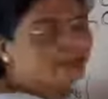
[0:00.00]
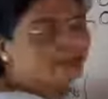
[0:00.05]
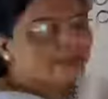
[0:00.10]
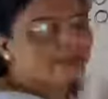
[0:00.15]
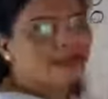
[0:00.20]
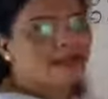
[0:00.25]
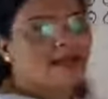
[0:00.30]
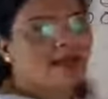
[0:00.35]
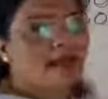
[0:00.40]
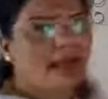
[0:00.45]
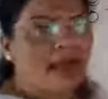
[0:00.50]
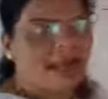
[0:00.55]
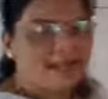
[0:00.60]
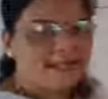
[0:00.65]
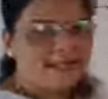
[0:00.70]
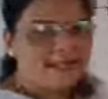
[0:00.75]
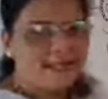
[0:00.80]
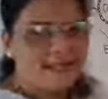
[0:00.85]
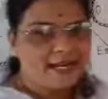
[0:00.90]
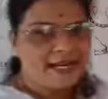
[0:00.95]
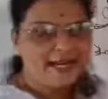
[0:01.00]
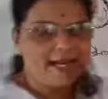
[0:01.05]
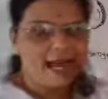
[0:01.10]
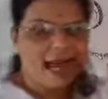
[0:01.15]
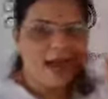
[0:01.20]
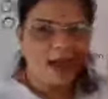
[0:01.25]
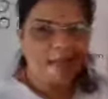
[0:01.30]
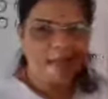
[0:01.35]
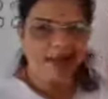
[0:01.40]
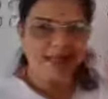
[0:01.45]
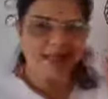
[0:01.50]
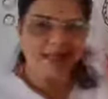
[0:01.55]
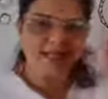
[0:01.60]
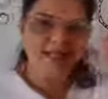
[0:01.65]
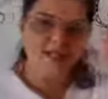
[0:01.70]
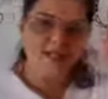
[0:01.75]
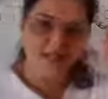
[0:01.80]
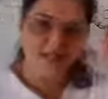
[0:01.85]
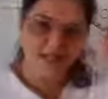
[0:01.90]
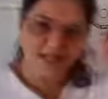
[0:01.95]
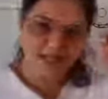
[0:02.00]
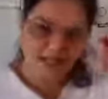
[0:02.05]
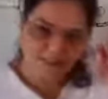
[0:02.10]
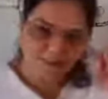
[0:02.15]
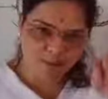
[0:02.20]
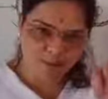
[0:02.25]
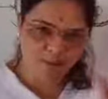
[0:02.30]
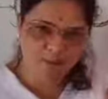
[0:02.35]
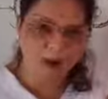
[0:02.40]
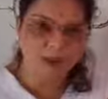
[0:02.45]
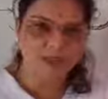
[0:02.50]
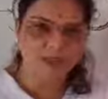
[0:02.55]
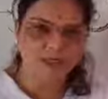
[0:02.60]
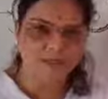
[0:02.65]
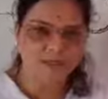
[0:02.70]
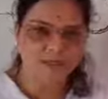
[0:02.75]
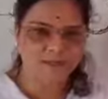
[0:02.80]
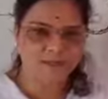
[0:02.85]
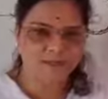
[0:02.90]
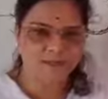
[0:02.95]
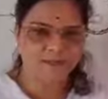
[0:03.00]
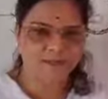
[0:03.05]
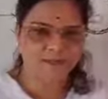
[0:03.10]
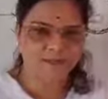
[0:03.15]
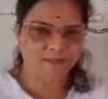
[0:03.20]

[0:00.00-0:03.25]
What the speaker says: personal hygienic habit is very important.